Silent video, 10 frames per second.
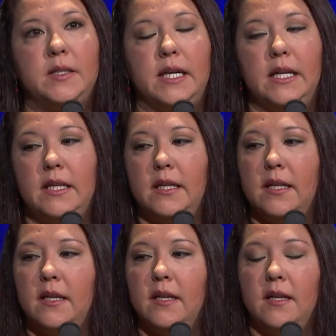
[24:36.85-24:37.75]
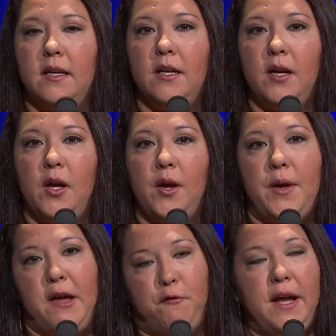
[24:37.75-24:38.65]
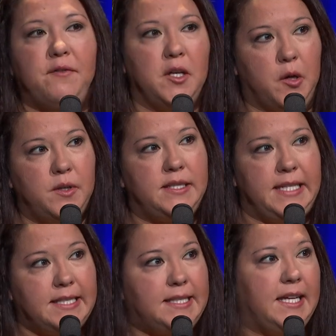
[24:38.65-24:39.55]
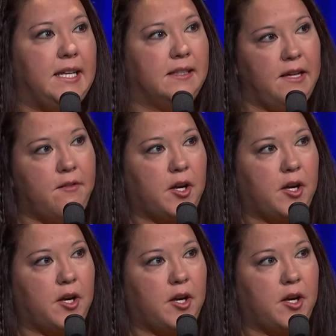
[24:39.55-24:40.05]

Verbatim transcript: it. If we have to go to DC and leave our